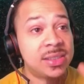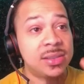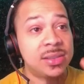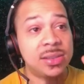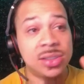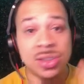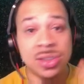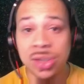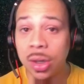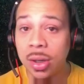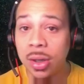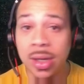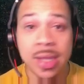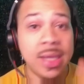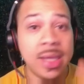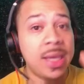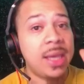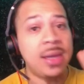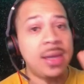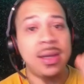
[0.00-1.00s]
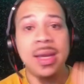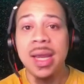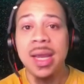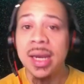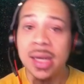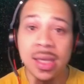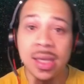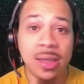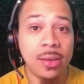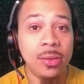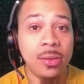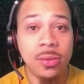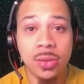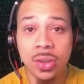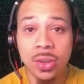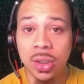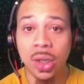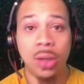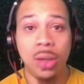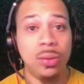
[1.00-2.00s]
starting and getting,
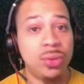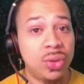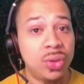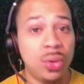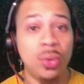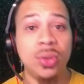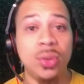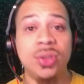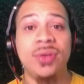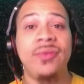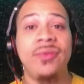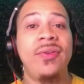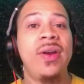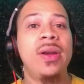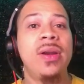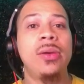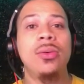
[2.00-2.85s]
towards your final